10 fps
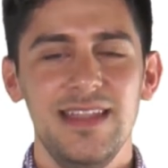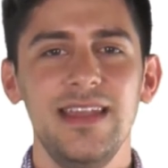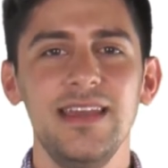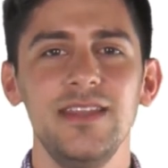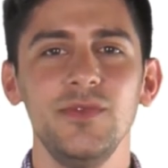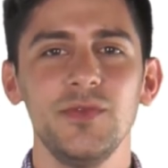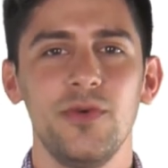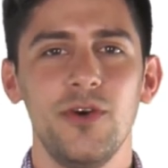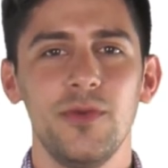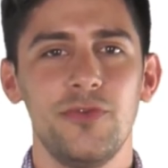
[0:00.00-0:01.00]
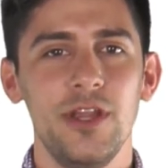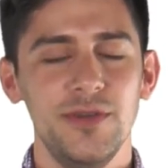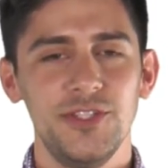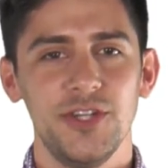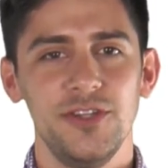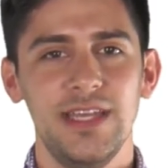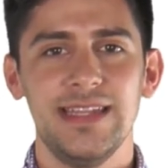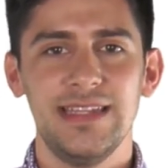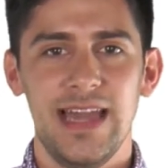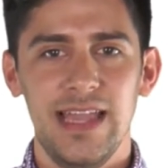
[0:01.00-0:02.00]
Nathan was born prematurely
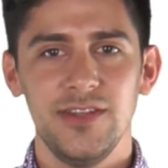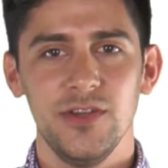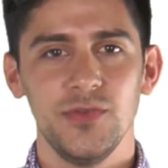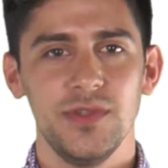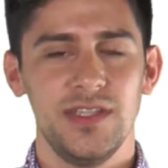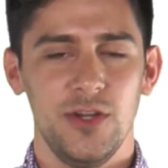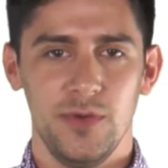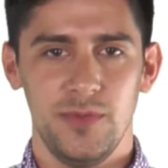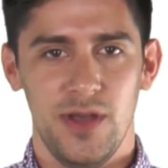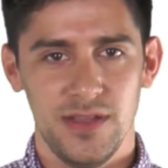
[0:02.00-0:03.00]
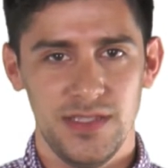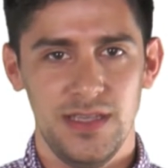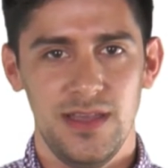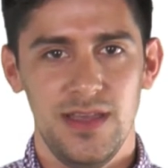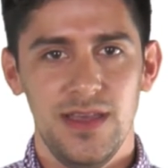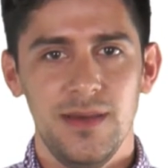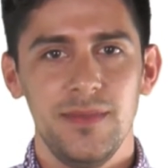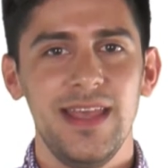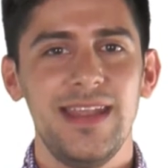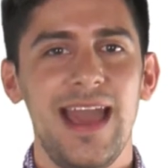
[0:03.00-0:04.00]
and diagnosed with cerebral palsy, but
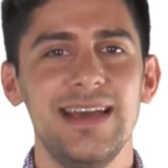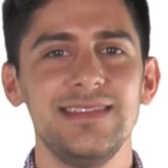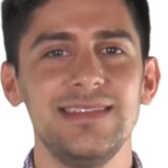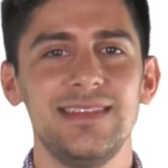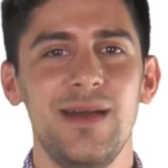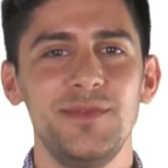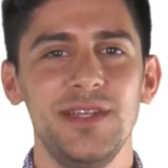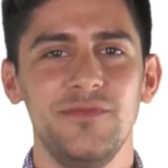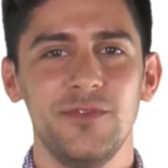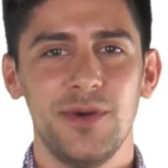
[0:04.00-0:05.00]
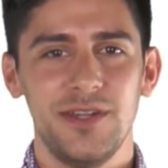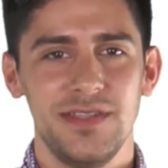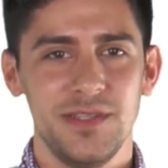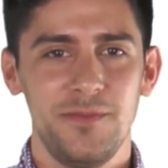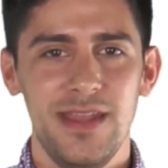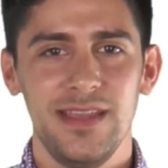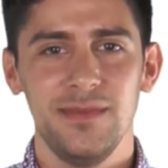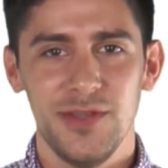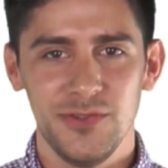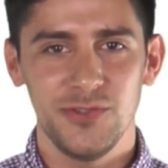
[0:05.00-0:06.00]
that hasn't stopped him from participating in
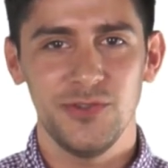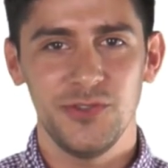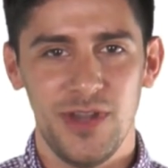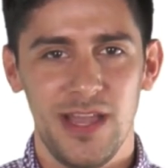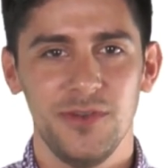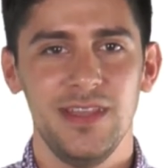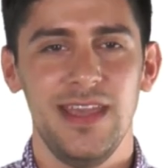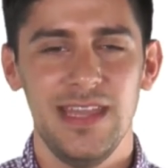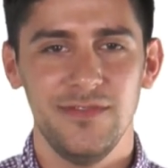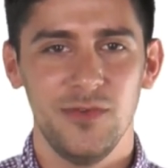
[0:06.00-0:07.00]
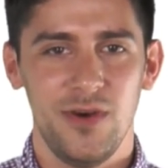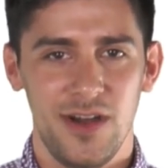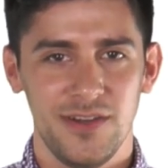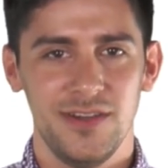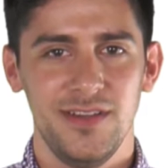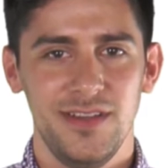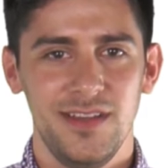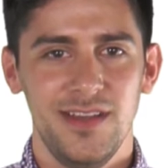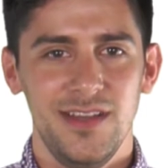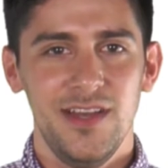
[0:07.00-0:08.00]
middle school track with the aid of a walker.
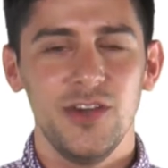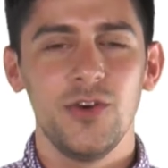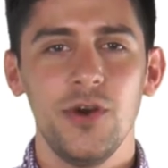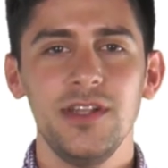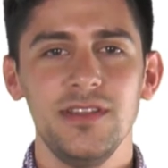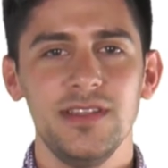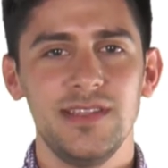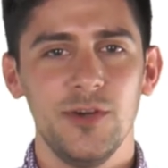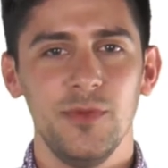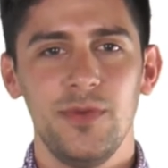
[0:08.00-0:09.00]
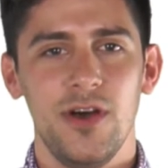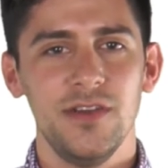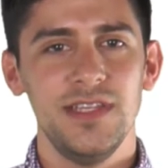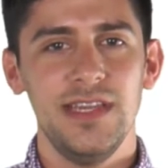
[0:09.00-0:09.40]
According to the Cerebral Palsy